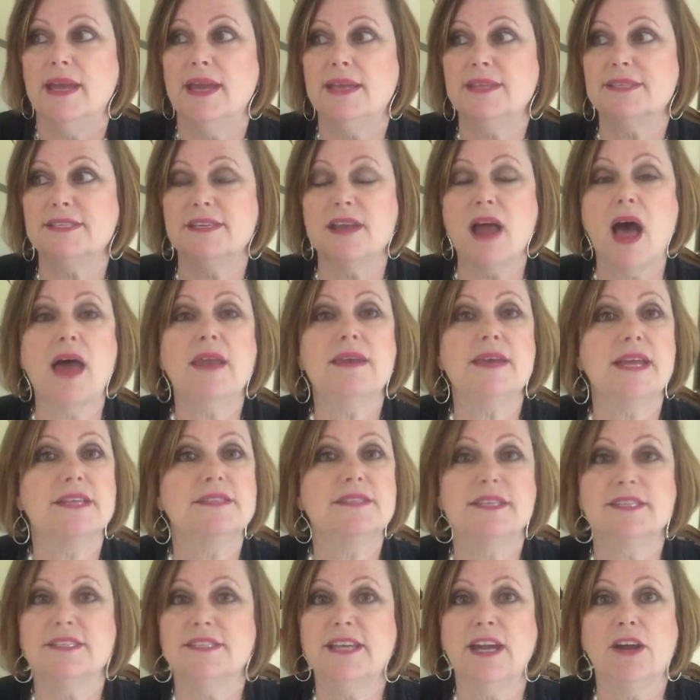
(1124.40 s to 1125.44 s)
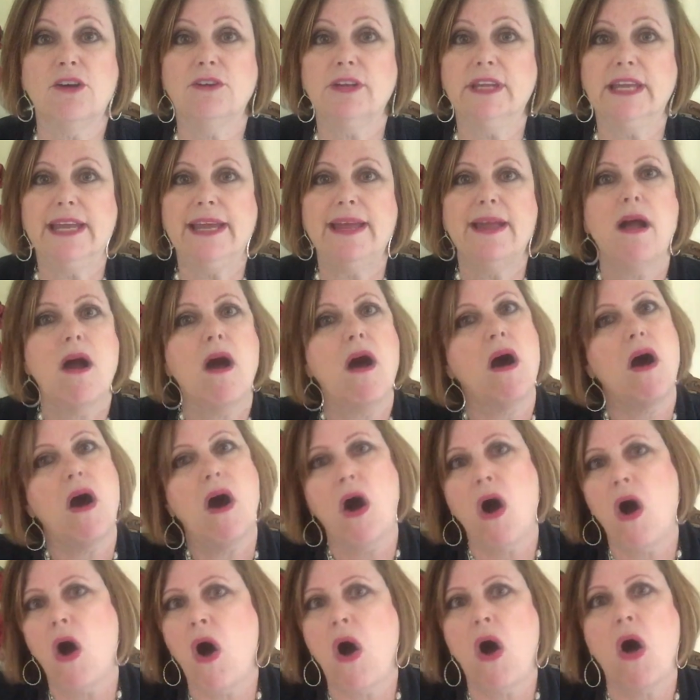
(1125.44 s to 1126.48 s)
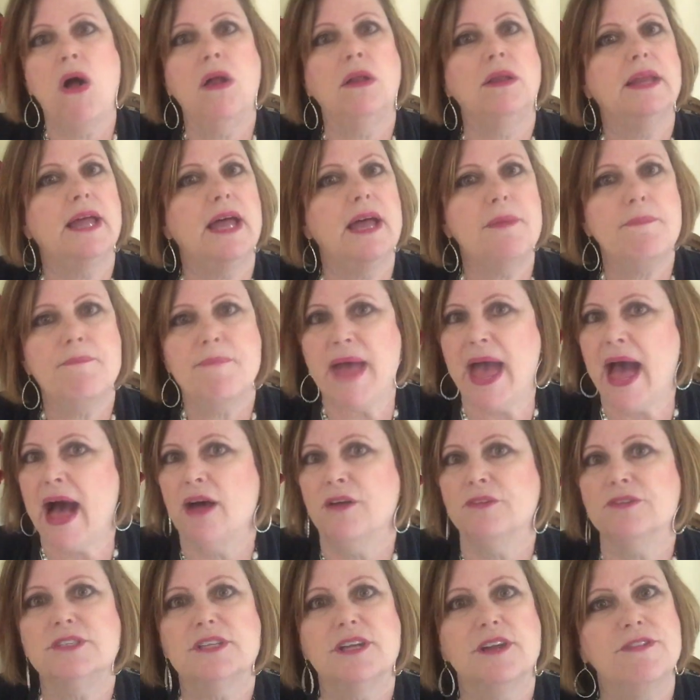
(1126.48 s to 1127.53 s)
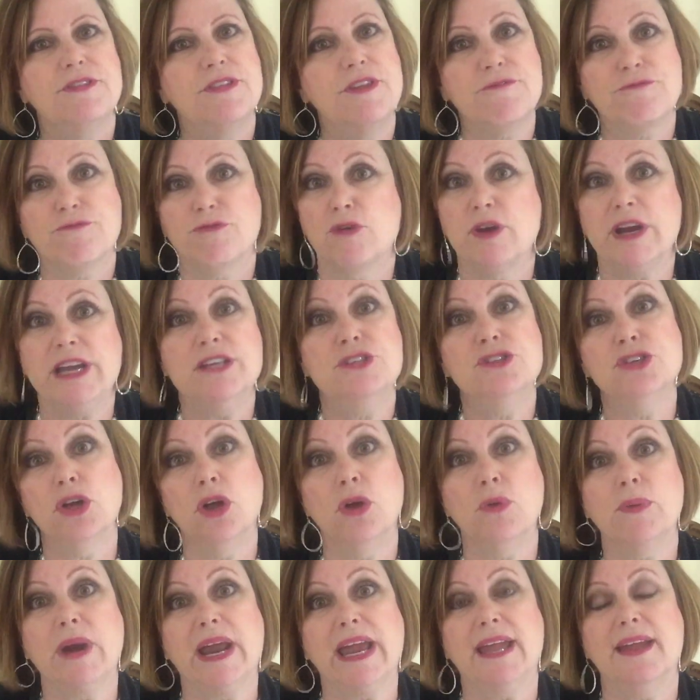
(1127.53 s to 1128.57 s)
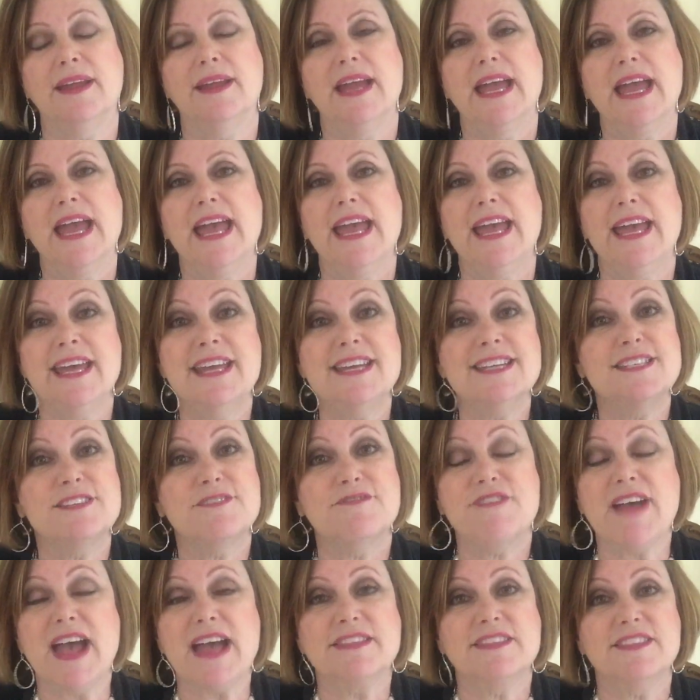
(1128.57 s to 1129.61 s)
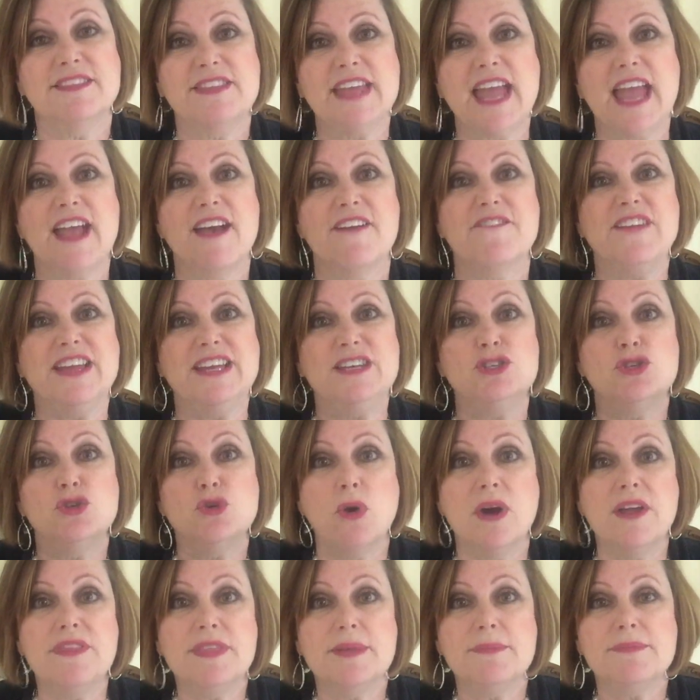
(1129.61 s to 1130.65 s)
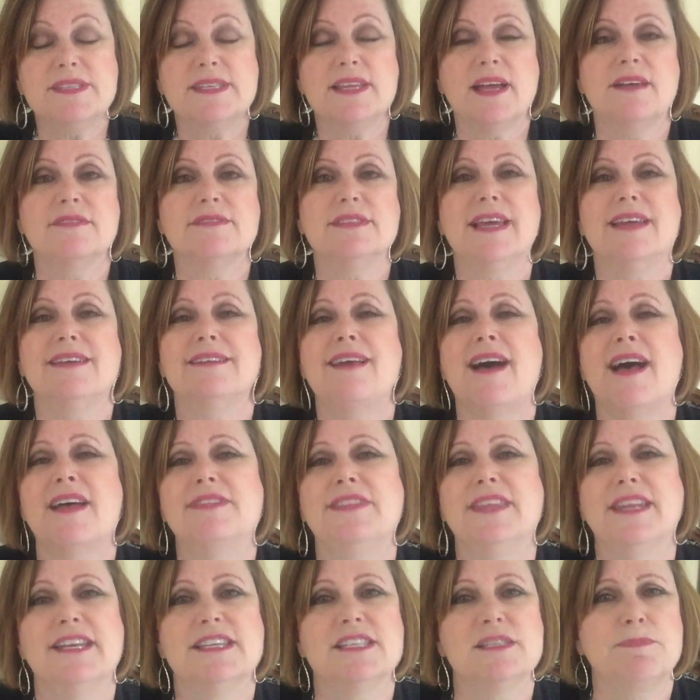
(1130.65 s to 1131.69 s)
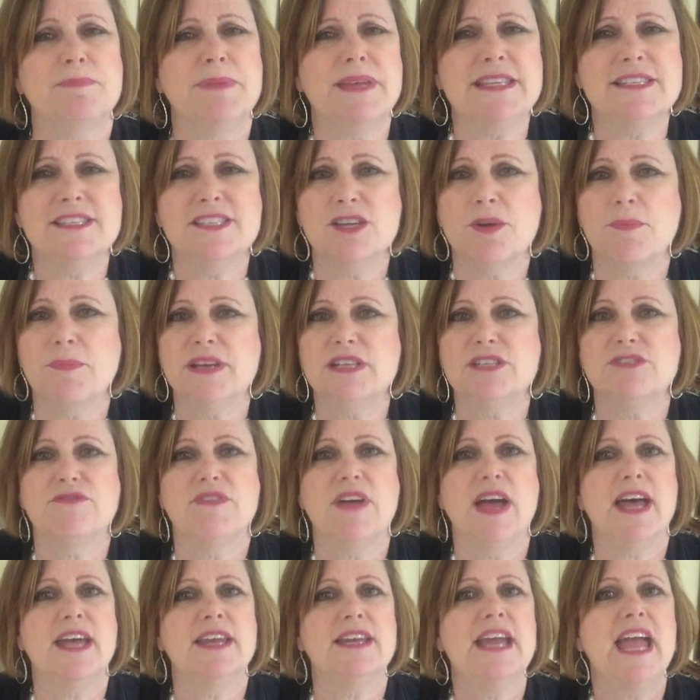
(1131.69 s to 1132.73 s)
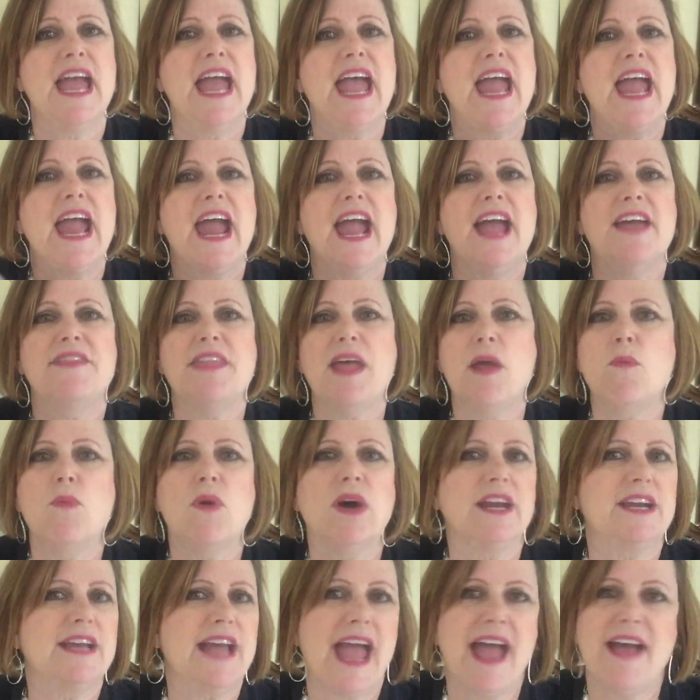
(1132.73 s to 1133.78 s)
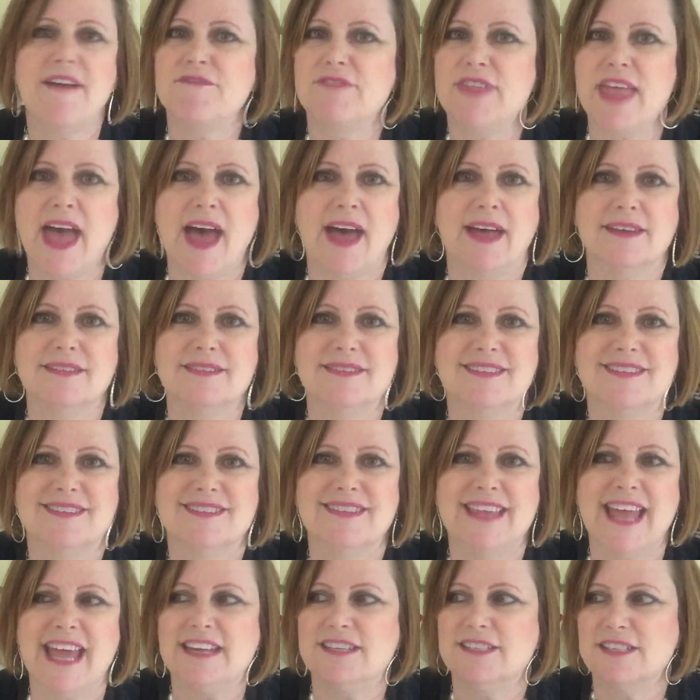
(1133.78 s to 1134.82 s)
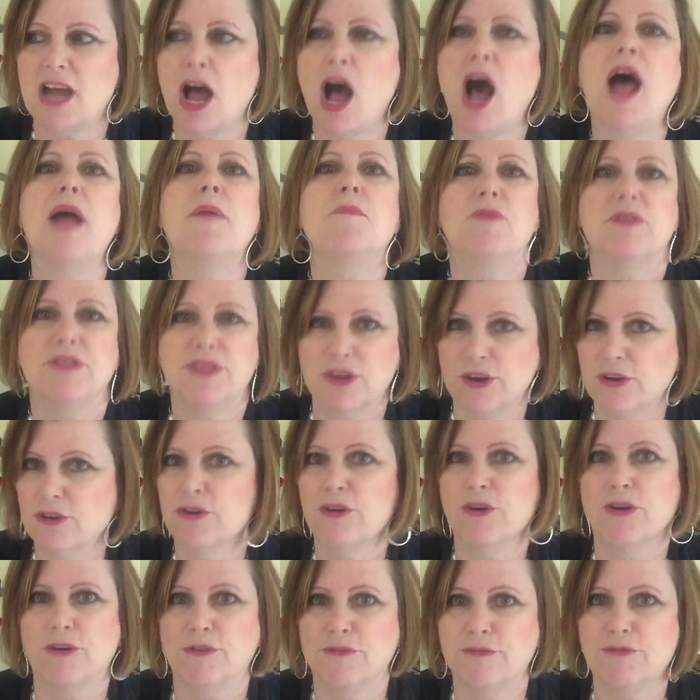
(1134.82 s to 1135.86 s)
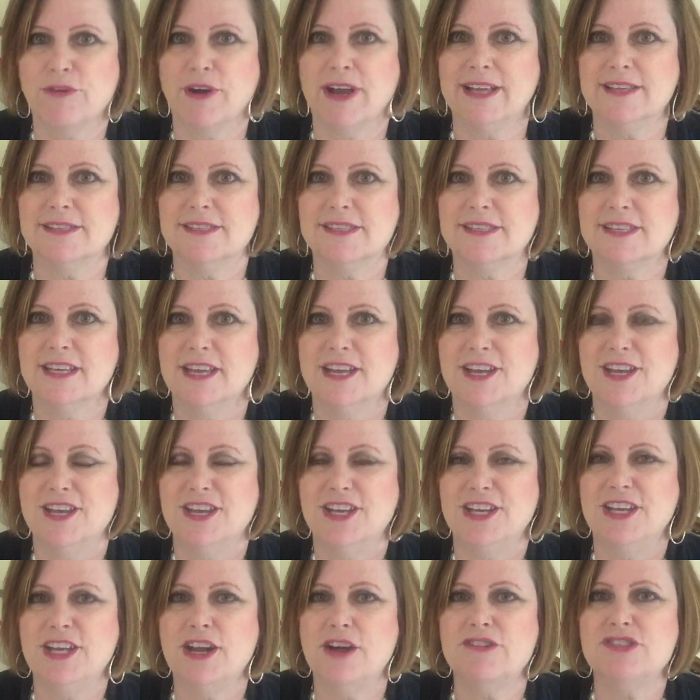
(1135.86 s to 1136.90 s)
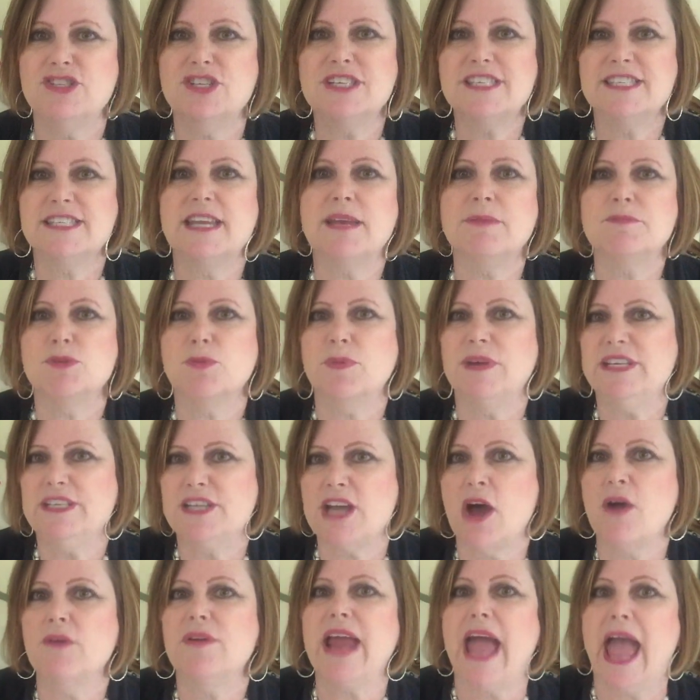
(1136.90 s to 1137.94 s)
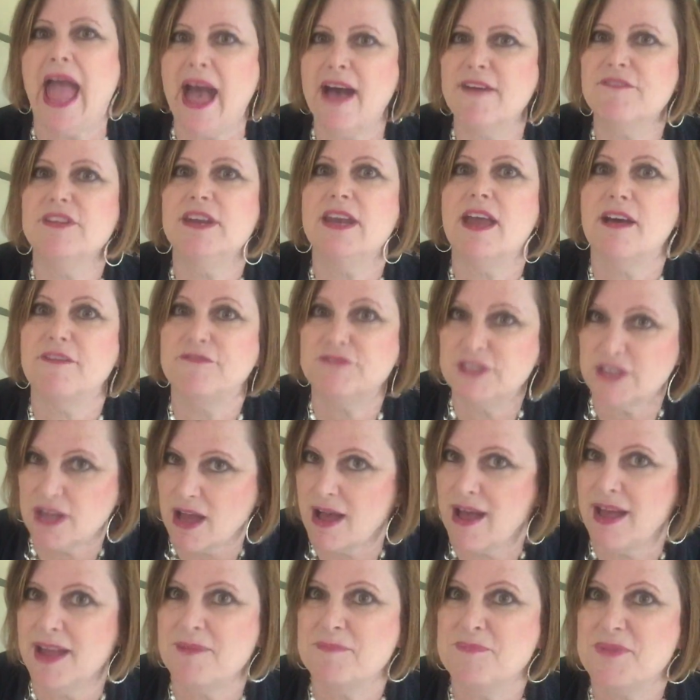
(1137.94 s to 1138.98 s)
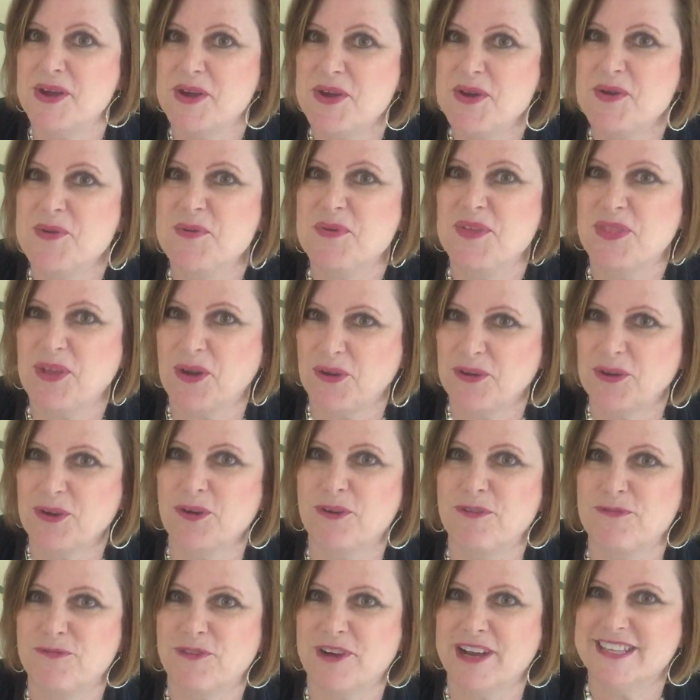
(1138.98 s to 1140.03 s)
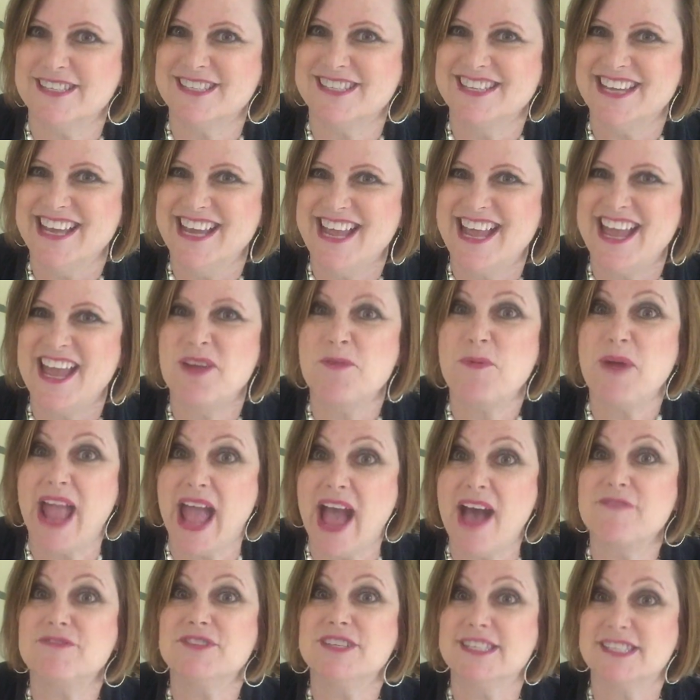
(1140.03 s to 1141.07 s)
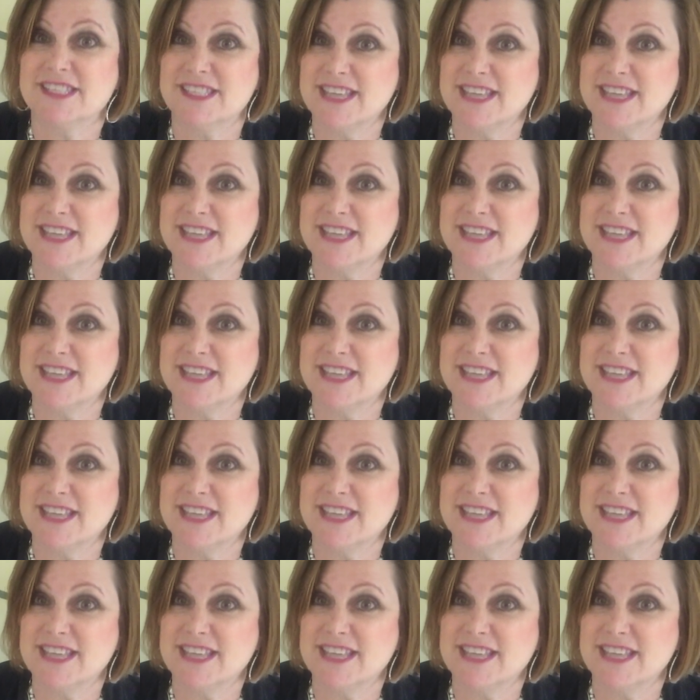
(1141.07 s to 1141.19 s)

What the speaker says: it's not necessarily all about the free jewelry. It is the fact that they have enjoyed themselves that night, that it's been so much fun, and they want to have that time with their girlfriends. You know, it just seems we don't have enough time with our girlfriends, and we have to